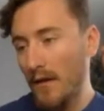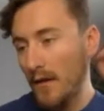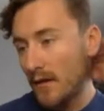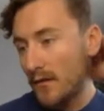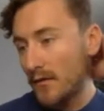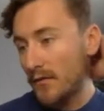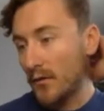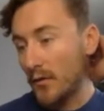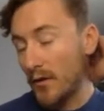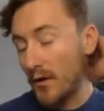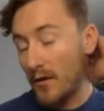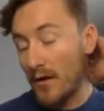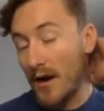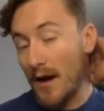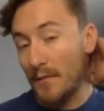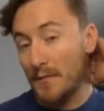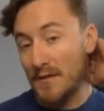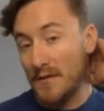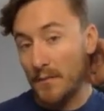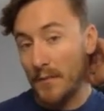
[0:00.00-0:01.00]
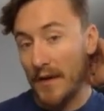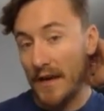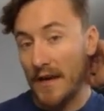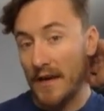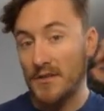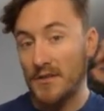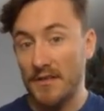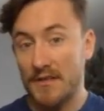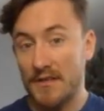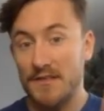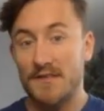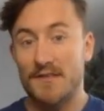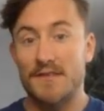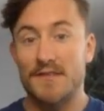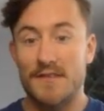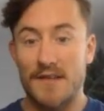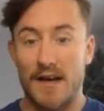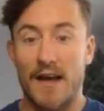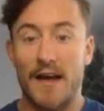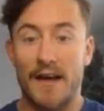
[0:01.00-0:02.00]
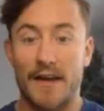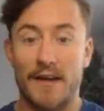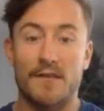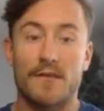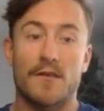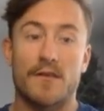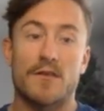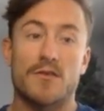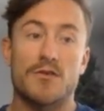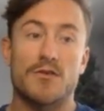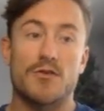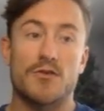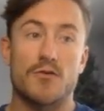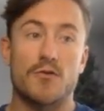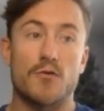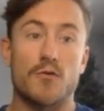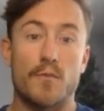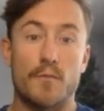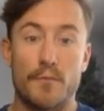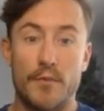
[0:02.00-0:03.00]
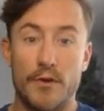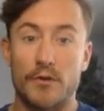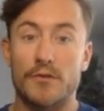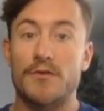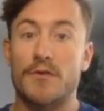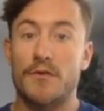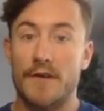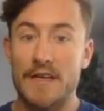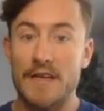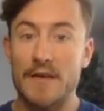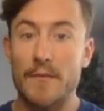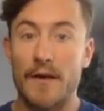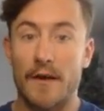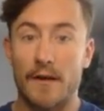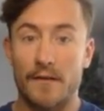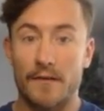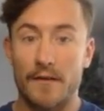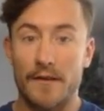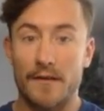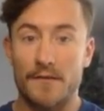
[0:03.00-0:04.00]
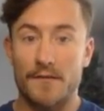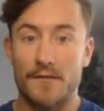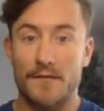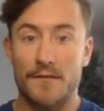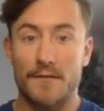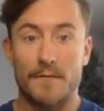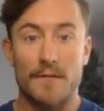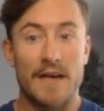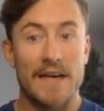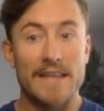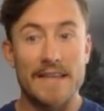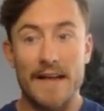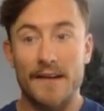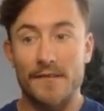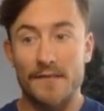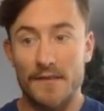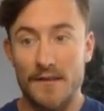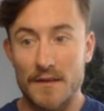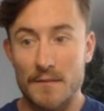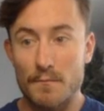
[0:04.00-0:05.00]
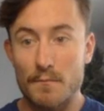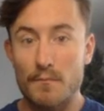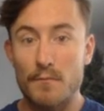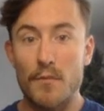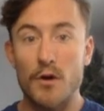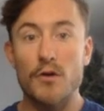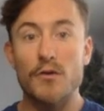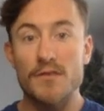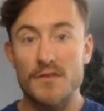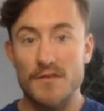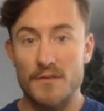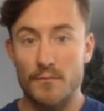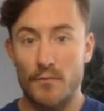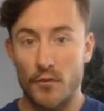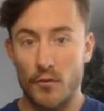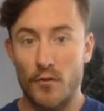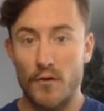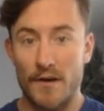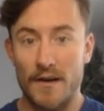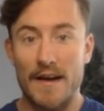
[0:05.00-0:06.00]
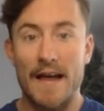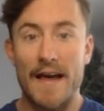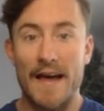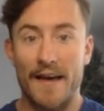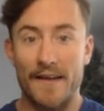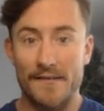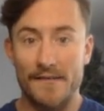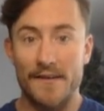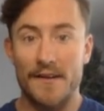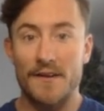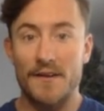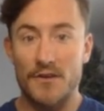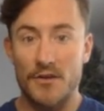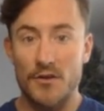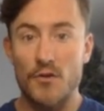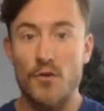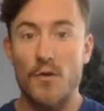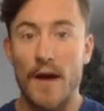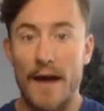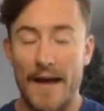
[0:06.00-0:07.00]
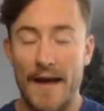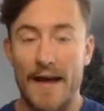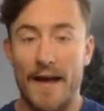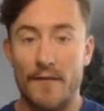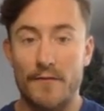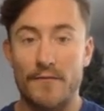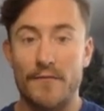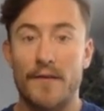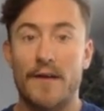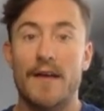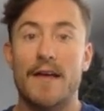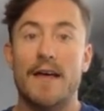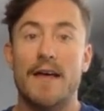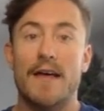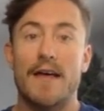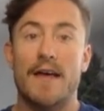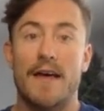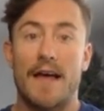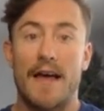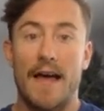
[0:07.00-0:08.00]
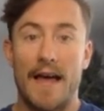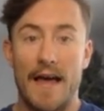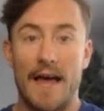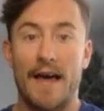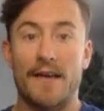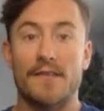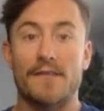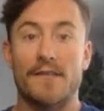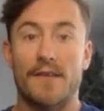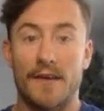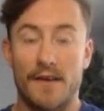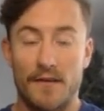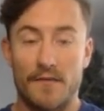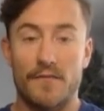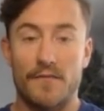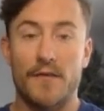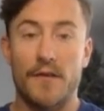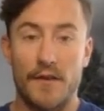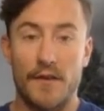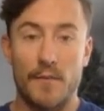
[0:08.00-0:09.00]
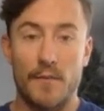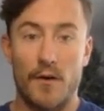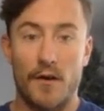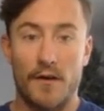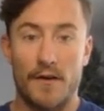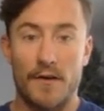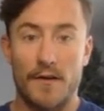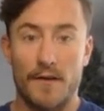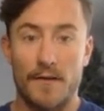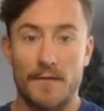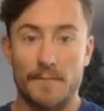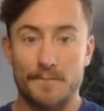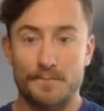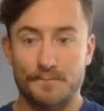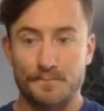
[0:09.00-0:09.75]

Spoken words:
So your opt-in page is designed to build your email list. And that is the most important asset you have as an affiliate marketer.